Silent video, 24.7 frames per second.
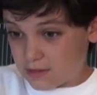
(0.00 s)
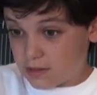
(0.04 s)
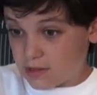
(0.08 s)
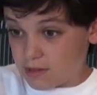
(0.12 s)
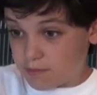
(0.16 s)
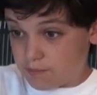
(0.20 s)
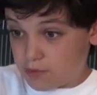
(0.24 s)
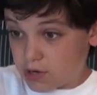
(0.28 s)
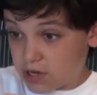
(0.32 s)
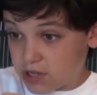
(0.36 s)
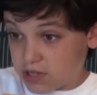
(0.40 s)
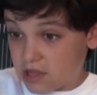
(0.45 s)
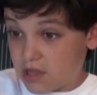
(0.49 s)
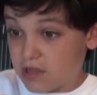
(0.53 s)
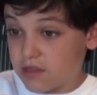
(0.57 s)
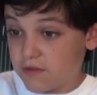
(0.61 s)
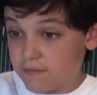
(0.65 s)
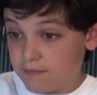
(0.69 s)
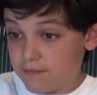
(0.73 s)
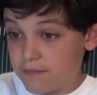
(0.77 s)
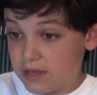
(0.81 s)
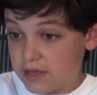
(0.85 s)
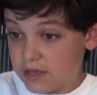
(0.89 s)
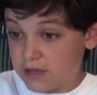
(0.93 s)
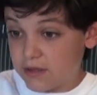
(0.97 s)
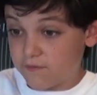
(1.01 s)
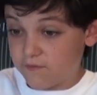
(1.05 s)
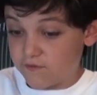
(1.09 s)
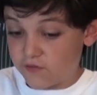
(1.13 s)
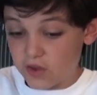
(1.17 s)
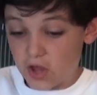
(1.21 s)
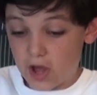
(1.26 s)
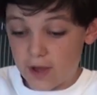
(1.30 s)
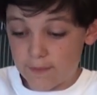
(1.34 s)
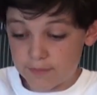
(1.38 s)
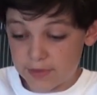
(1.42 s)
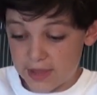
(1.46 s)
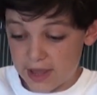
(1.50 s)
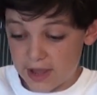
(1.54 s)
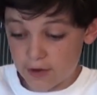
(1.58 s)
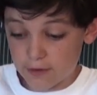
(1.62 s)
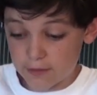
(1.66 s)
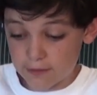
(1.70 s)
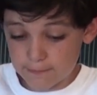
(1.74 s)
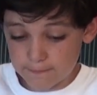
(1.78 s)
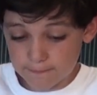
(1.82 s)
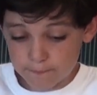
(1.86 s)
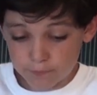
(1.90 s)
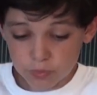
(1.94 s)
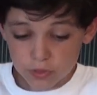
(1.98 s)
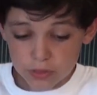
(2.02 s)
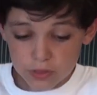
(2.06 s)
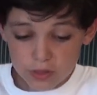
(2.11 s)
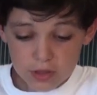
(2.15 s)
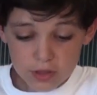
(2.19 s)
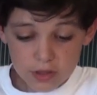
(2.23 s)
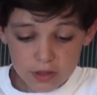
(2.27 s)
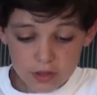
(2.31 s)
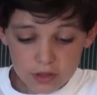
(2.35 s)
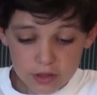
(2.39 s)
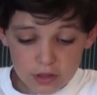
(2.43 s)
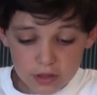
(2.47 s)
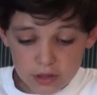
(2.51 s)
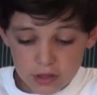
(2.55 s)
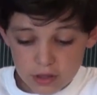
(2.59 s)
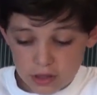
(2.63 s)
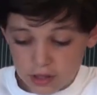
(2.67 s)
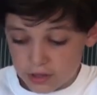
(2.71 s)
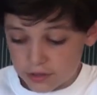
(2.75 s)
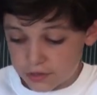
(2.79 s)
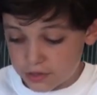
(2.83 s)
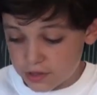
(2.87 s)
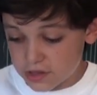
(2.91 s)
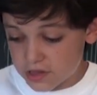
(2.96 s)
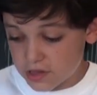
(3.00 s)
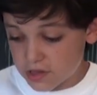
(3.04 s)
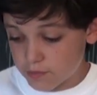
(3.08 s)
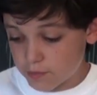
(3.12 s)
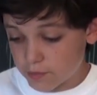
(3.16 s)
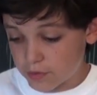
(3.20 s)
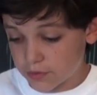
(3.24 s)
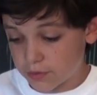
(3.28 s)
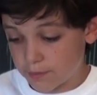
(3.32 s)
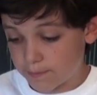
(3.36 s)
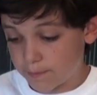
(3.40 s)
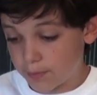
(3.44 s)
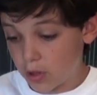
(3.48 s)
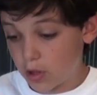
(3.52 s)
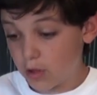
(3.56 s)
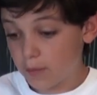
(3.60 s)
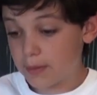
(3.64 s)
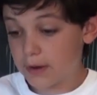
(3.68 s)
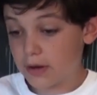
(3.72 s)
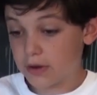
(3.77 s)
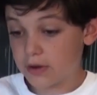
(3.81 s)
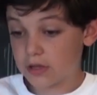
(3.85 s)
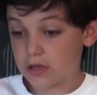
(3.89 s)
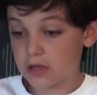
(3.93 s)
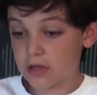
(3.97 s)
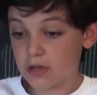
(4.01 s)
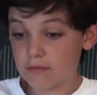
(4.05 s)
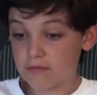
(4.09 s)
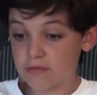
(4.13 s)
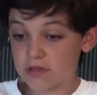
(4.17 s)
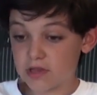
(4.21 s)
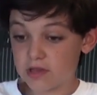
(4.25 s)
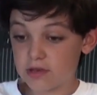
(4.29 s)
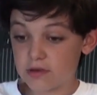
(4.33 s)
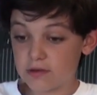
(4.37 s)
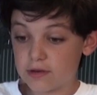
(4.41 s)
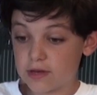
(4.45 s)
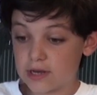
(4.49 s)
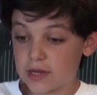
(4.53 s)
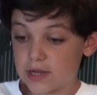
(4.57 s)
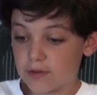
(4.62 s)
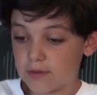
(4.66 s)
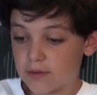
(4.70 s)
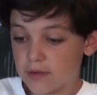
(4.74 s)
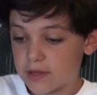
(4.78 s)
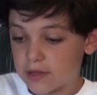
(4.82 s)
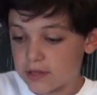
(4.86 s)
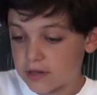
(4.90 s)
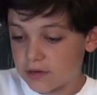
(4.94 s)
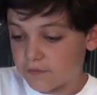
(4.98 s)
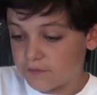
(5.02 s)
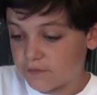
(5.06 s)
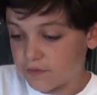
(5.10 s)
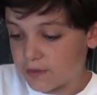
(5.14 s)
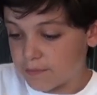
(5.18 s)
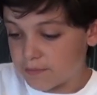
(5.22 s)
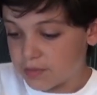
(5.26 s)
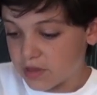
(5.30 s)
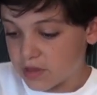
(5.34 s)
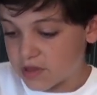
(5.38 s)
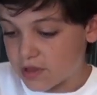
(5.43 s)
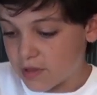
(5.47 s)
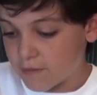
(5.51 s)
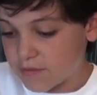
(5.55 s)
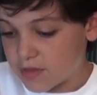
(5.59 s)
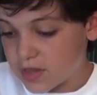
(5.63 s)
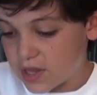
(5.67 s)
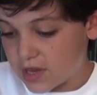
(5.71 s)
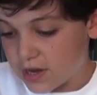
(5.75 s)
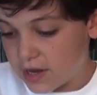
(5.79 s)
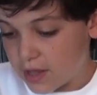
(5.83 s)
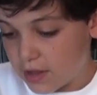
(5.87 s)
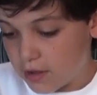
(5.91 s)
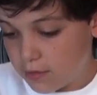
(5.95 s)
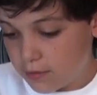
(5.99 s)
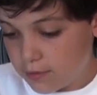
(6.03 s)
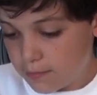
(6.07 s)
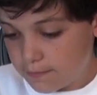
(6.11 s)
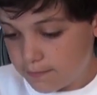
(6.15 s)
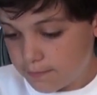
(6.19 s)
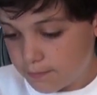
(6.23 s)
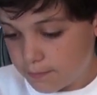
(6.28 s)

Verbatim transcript: The brick doesn't make it flop down. And this is where the ball bearing comes in. Now I'm gonna flip this upside down.